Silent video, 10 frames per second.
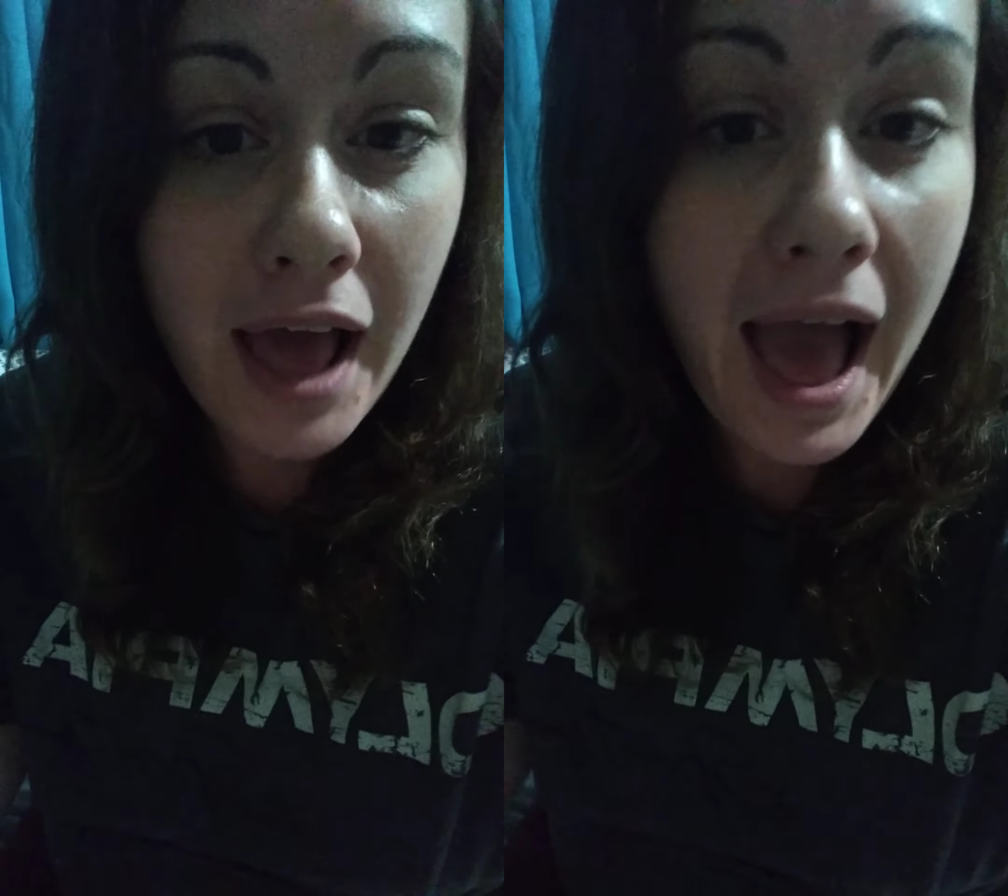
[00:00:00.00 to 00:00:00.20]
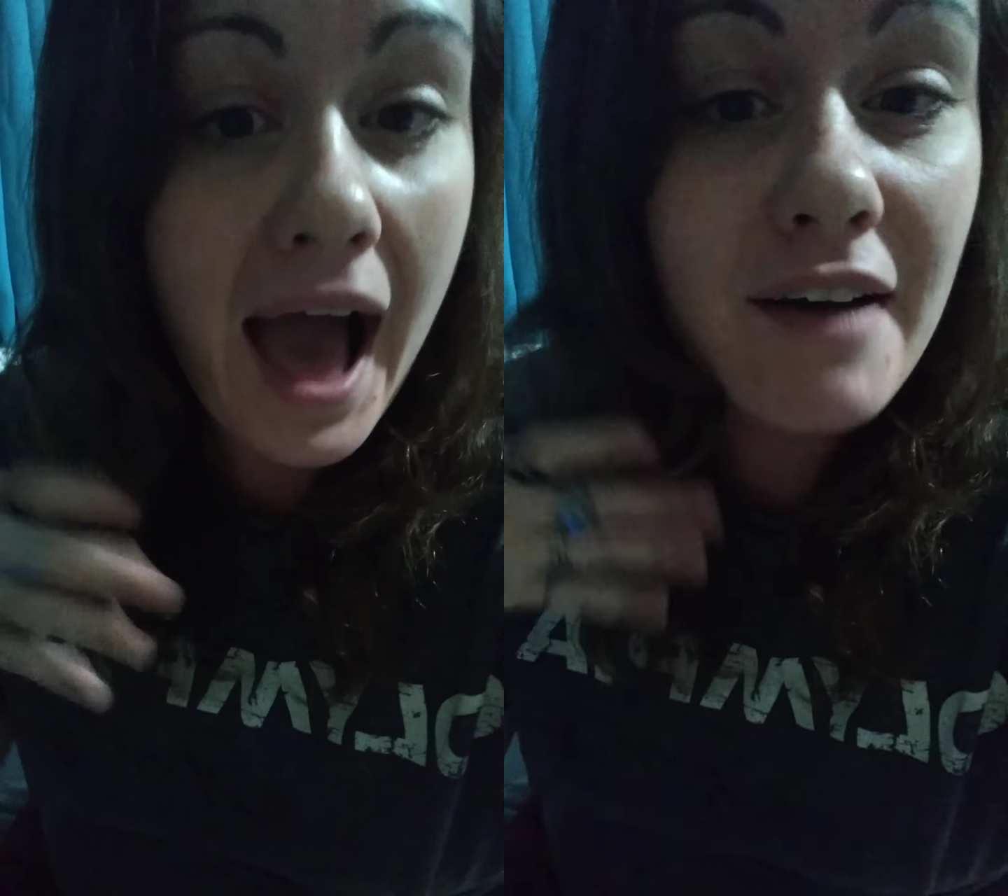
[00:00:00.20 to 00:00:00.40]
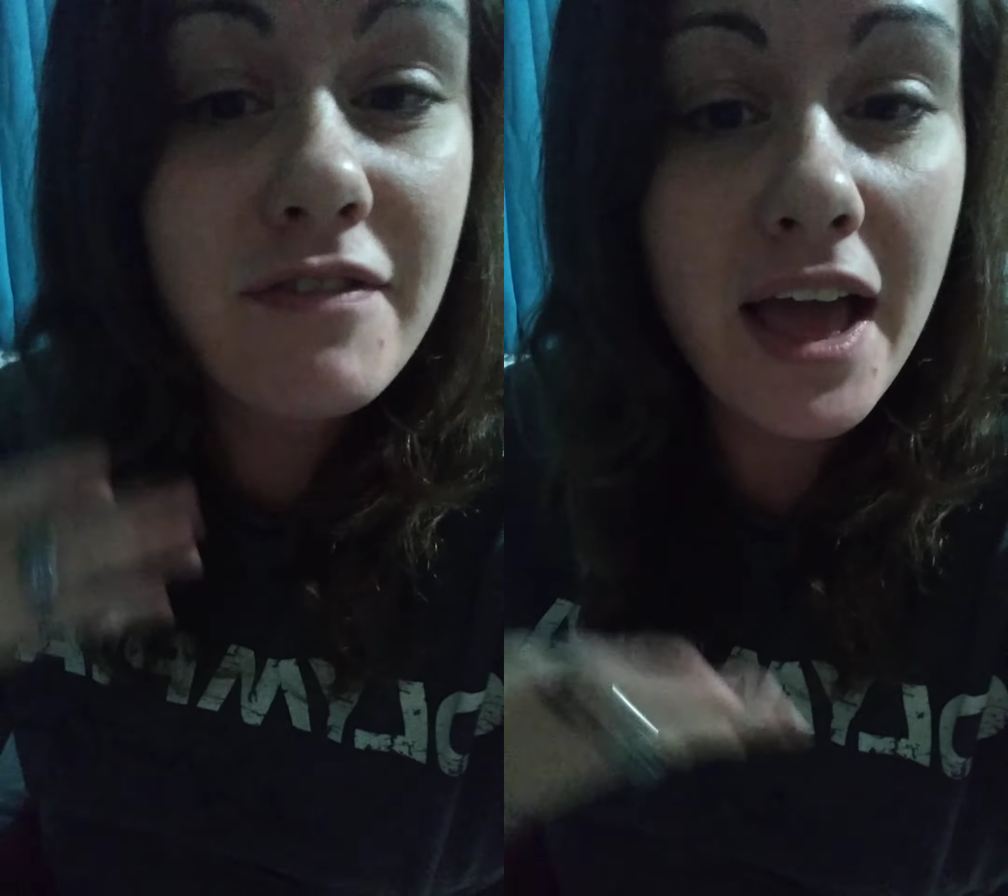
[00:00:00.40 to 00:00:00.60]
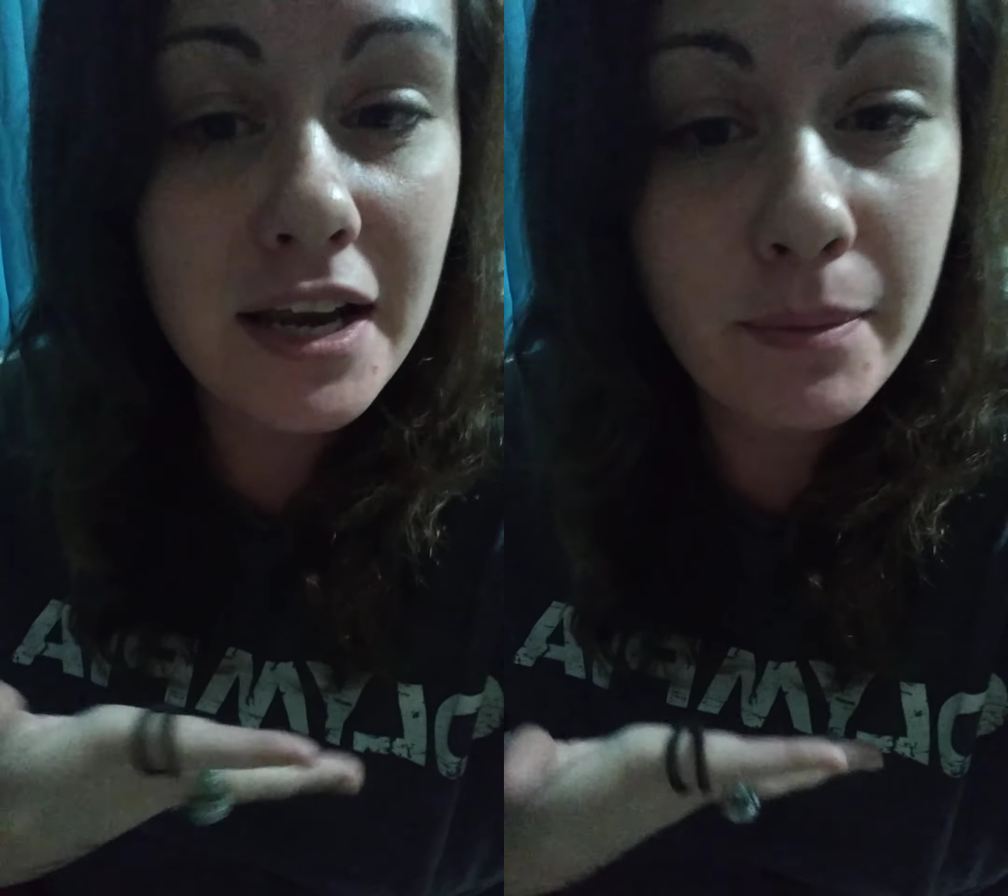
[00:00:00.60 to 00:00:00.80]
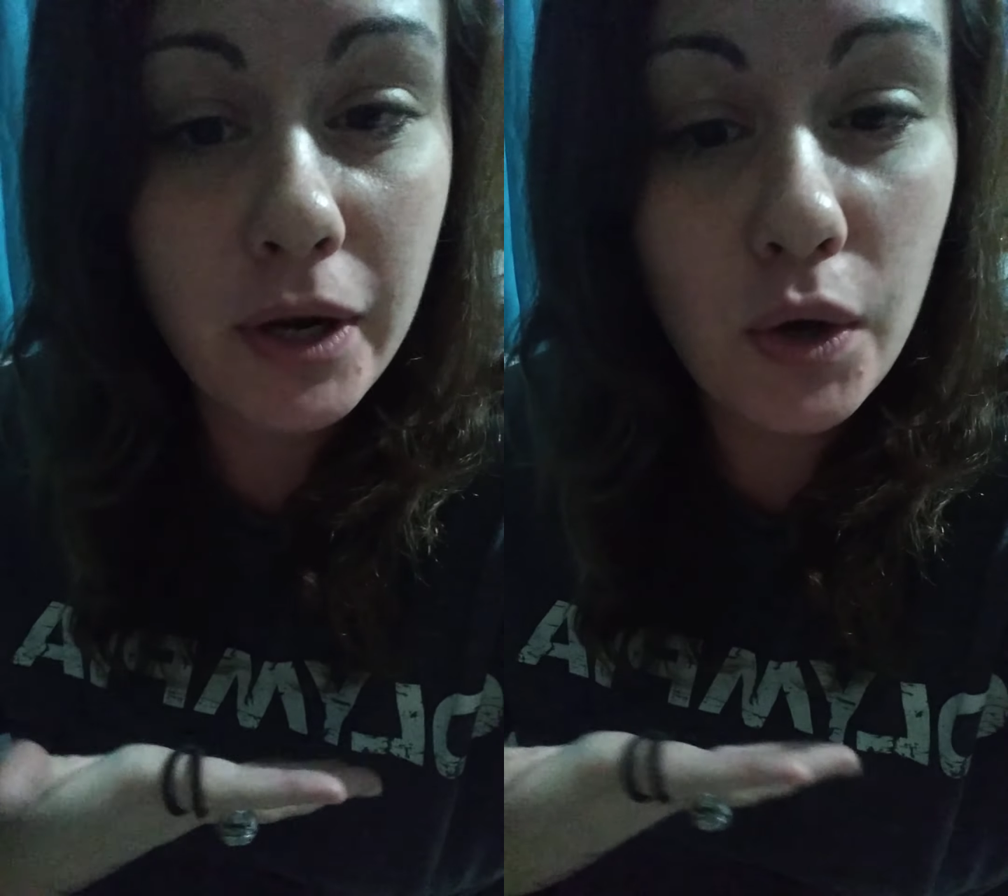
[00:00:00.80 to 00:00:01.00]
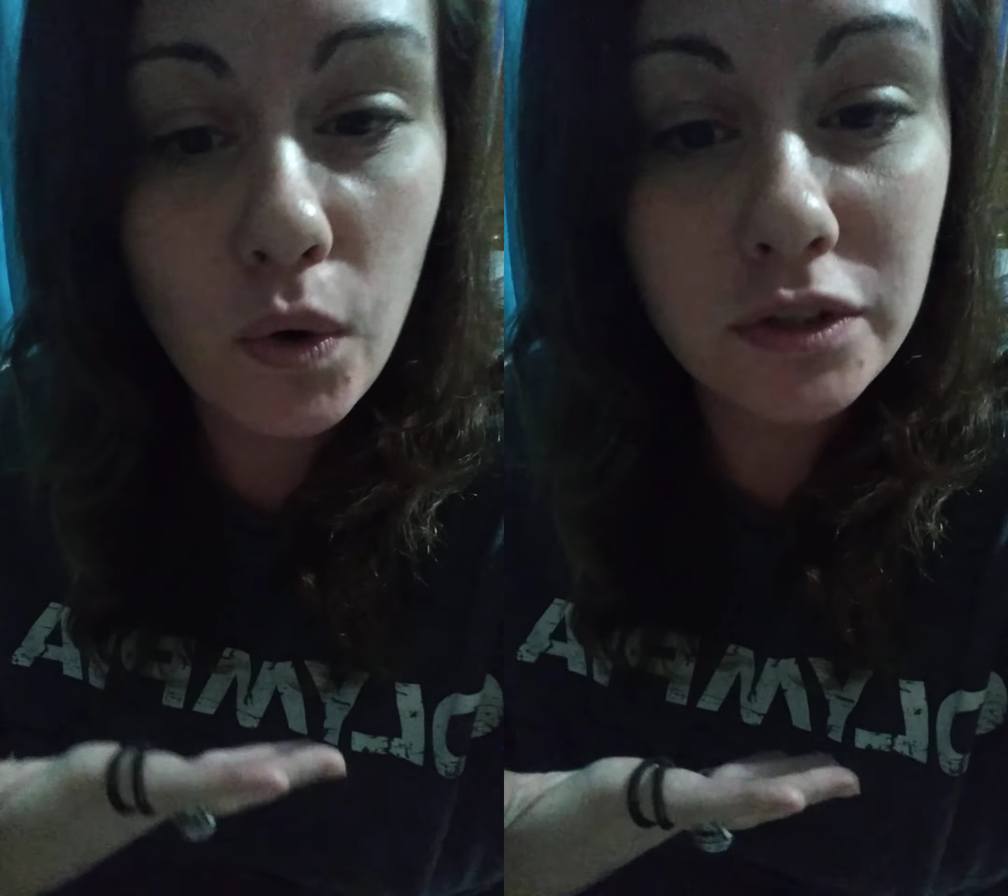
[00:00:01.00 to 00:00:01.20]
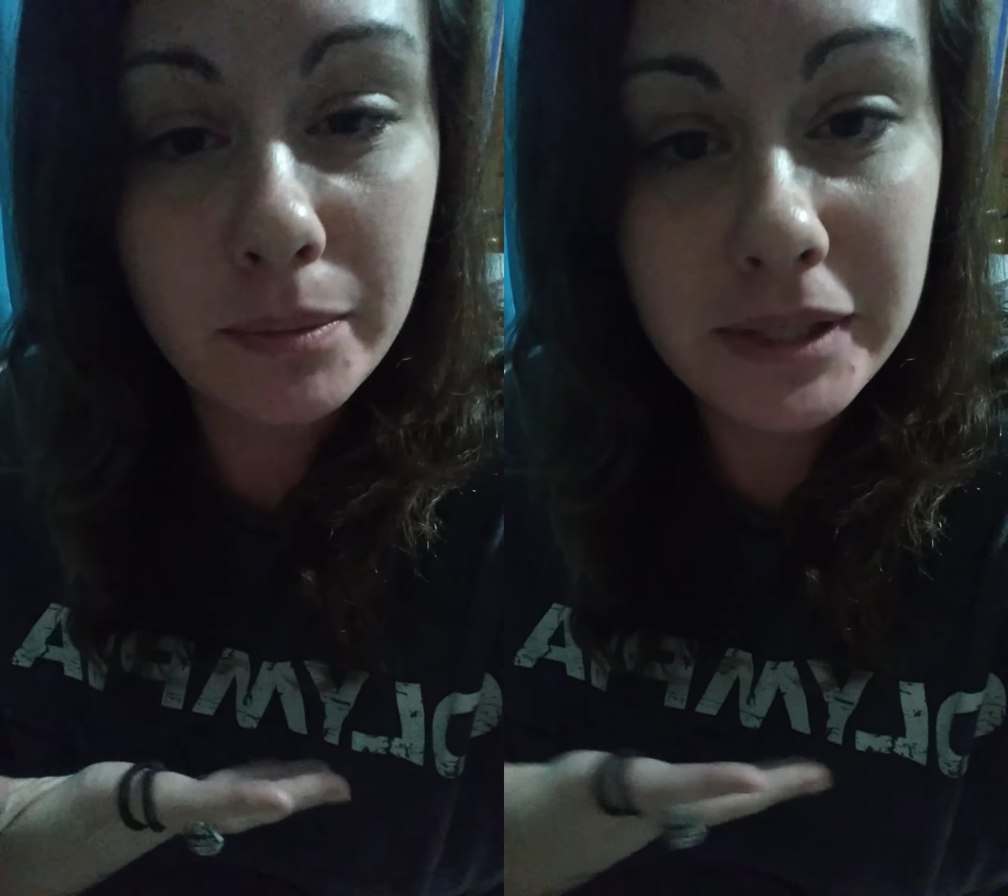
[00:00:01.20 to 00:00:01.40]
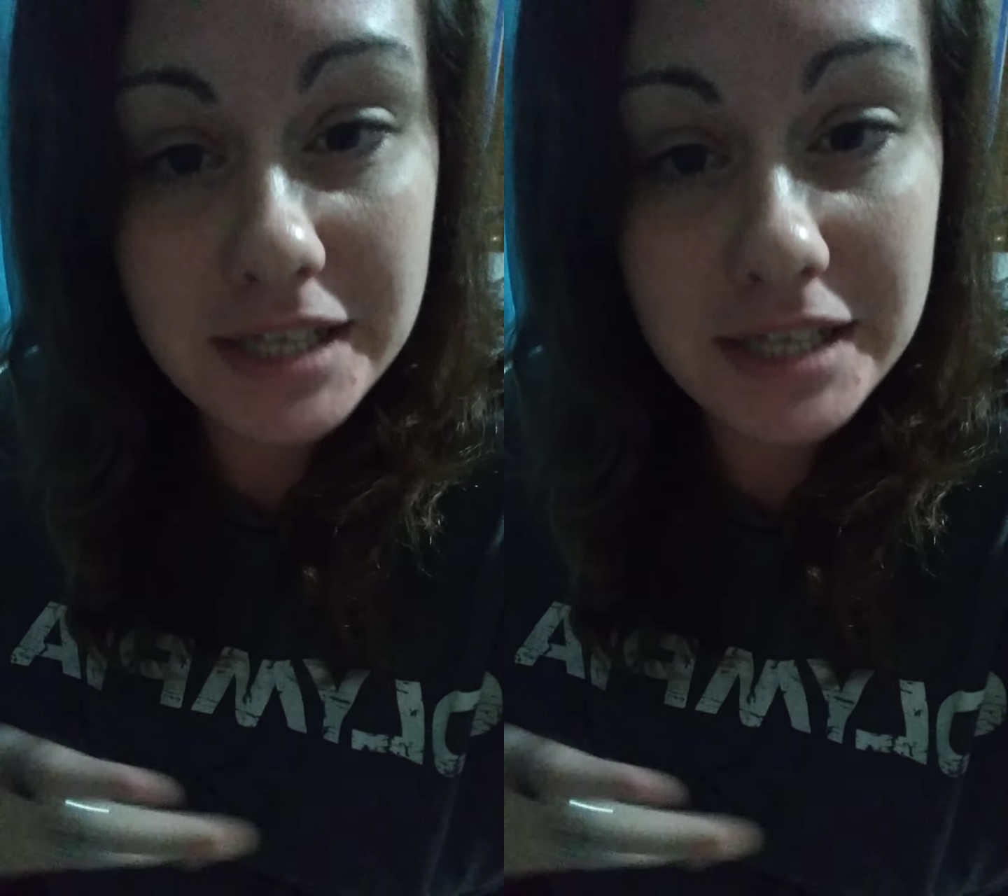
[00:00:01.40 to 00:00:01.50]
have anybody holding me